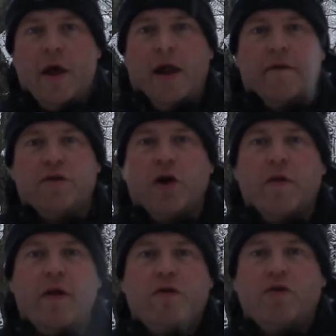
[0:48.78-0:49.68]
I've
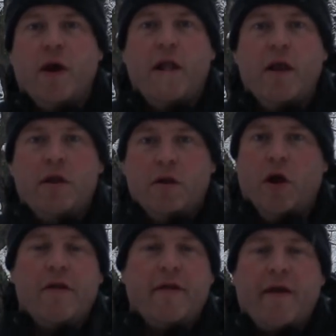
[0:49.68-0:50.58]
shot this tree
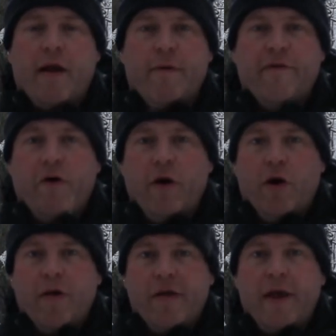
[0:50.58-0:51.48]
loads of times before in
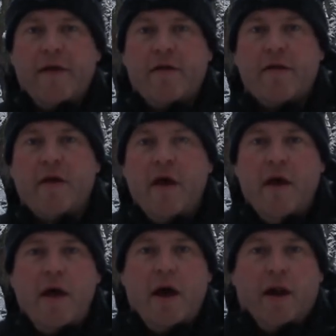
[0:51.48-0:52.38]
all seasons.
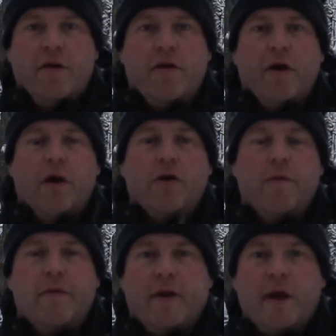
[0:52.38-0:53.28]
I just thought I'd
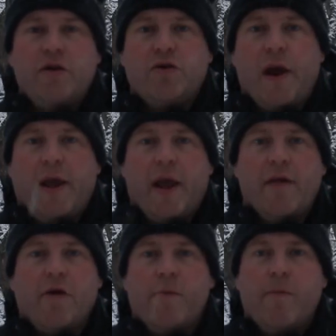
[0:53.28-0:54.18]
come today and try and get
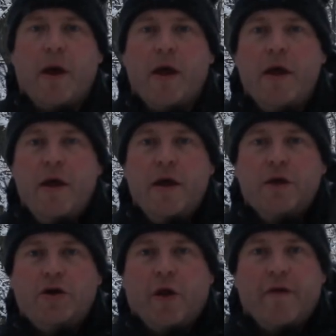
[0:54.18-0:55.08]
some
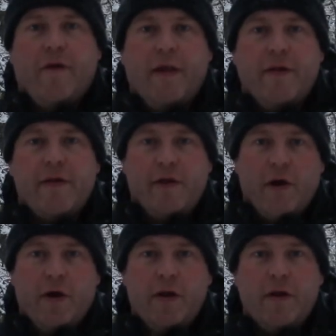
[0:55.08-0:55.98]
shots of it in the
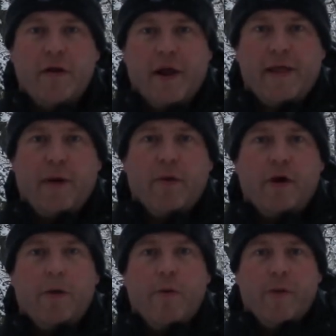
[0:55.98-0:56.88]
snow. So let's see what
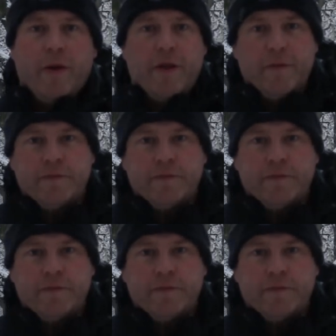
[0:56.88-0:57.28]
we can come up with.